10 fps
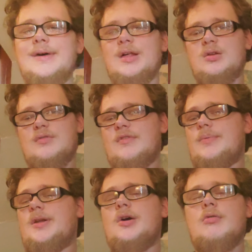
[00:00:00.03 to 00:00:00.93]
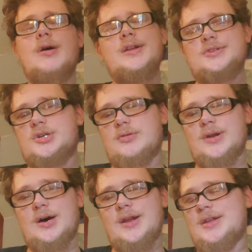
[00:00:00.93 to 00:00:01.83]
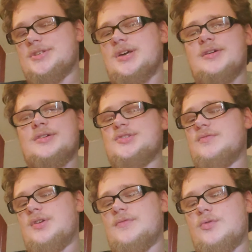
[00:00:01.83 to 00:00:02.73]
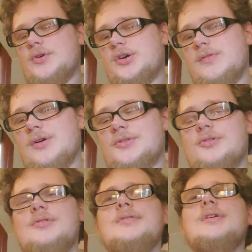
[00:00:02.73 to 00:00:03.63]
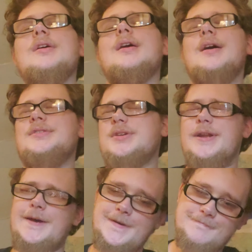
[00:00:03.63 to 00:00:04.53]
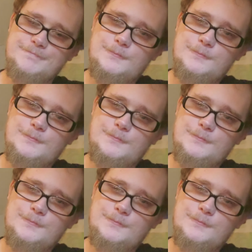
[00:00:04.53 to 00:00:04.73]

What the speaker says: Hello everybody, what is going on? It's Alex, conservative coin collector, and today